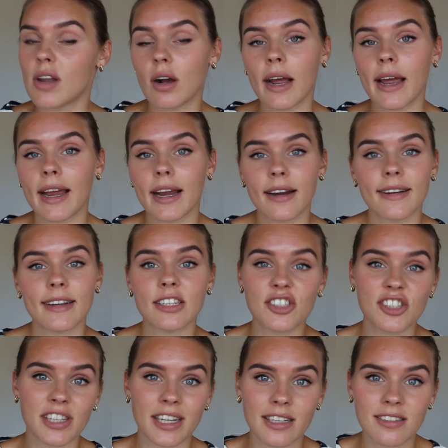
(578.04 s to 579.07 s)
long hair, it
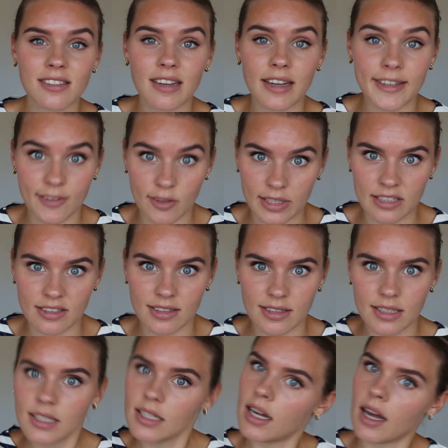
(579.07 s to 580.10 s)
sheds like
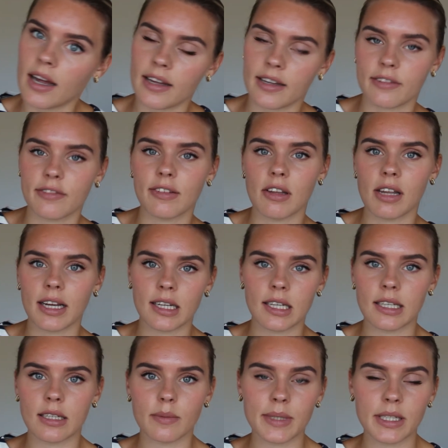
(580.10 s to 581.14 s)
crazy. I feel like a
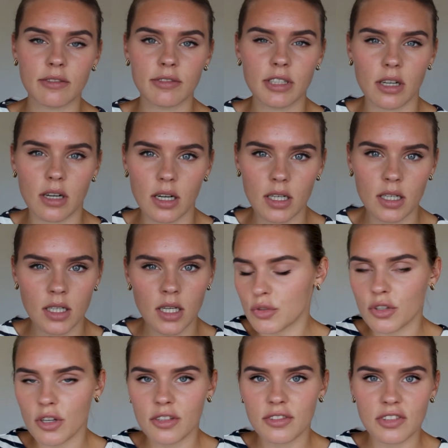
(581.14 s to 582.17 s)
little bit of a dog.
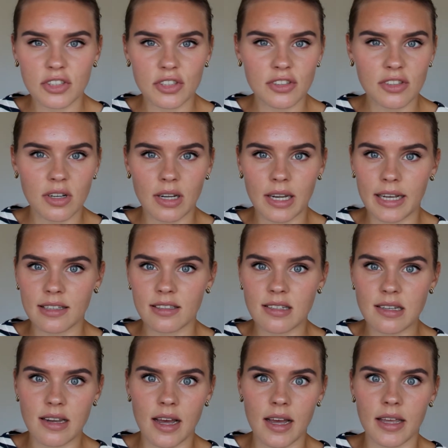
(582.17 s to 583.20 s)
Dust just
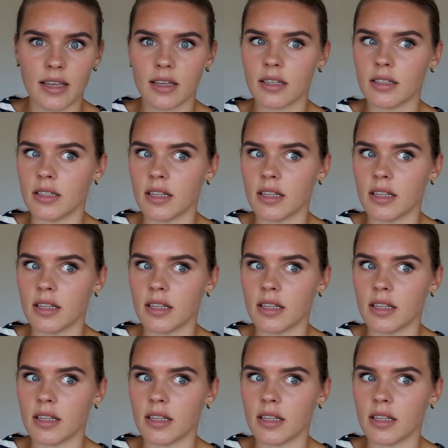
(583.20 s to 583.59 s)
collects like